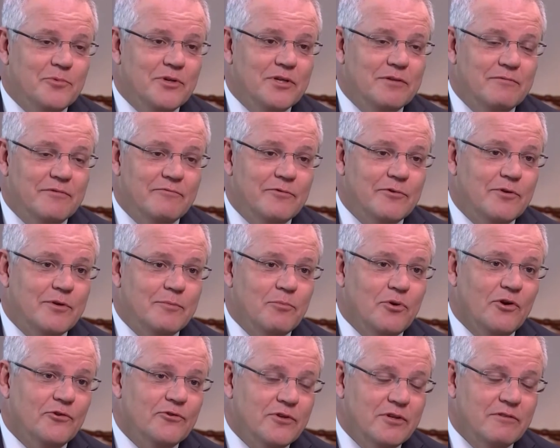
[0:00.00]
have been
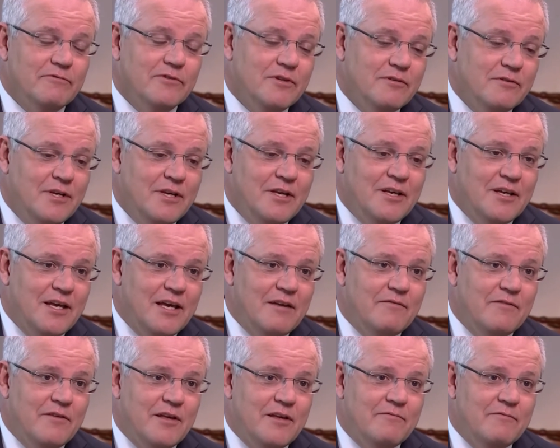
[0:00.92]
very positive and,
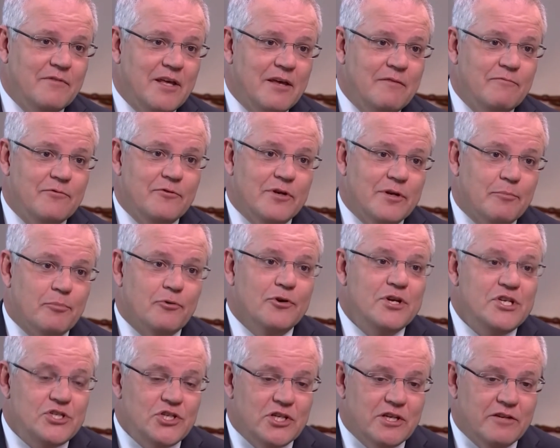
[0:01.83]
and, and, and very
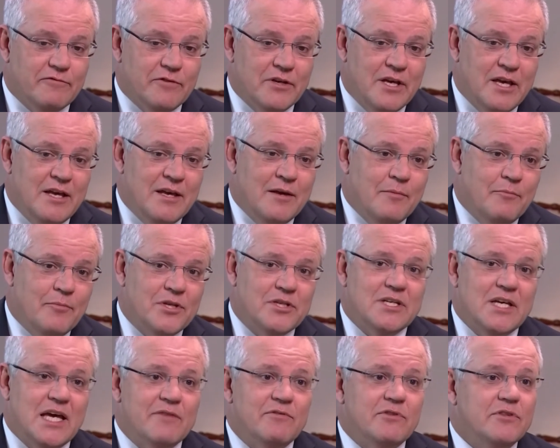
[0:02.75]
appreciative.
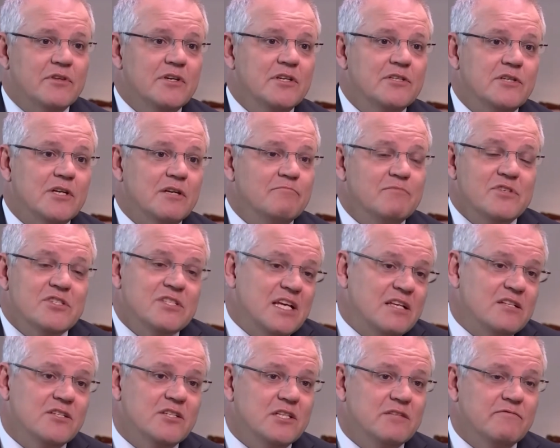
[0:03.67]
But, David, these are
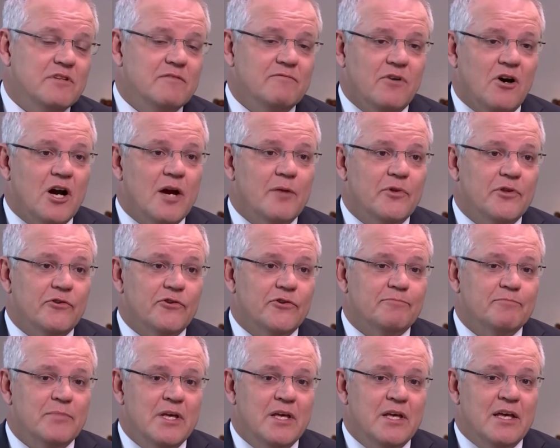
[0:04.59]
sensitive
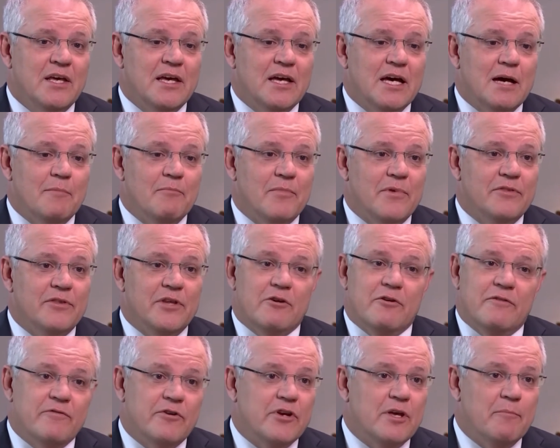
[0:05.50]
environments. Um,
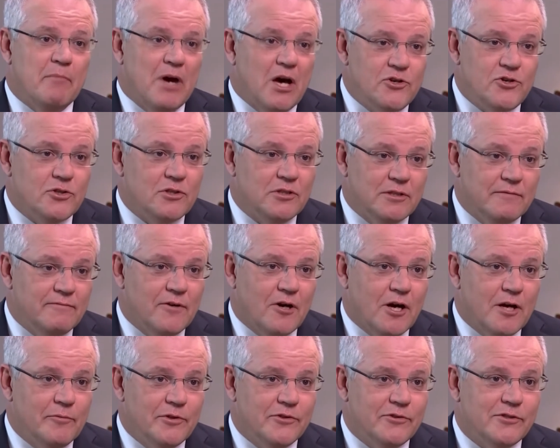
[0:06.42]
they're very emotional
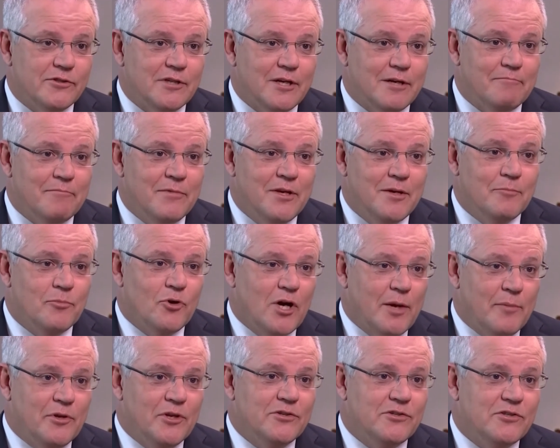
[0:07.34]
environments. Um,
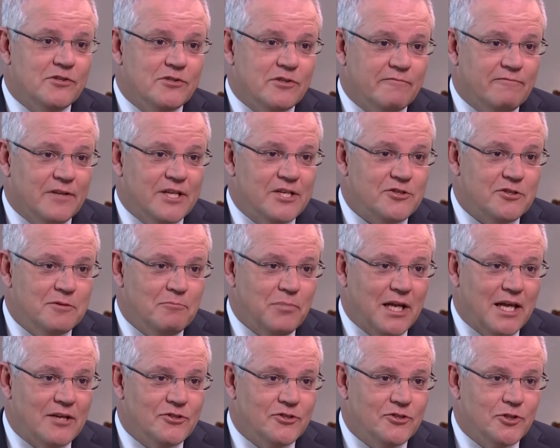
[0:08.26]
Prime Ministers are
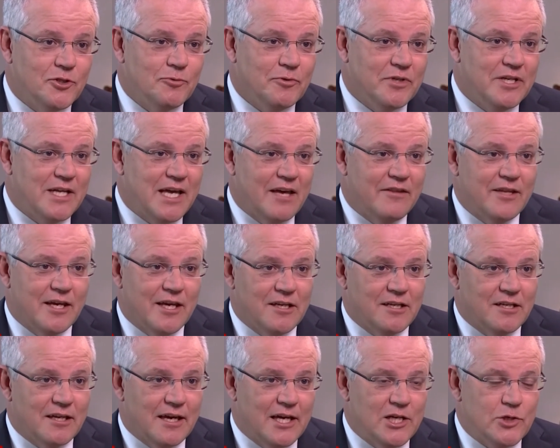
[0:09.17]
flesh and blood too, and how
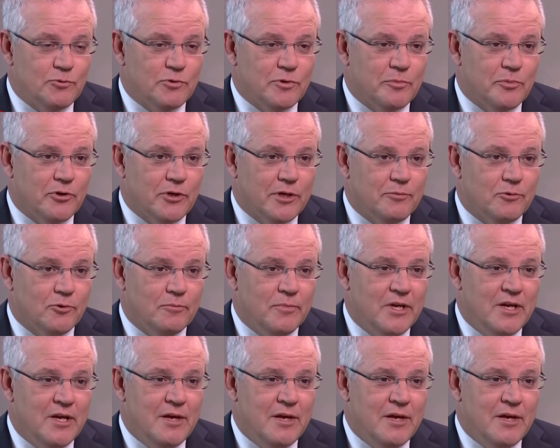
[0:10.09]
they engage with
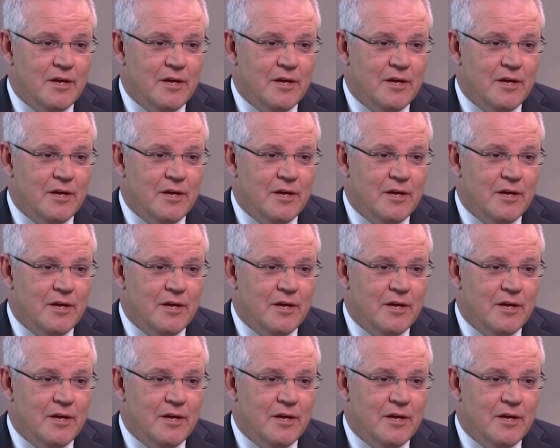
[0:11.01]
people.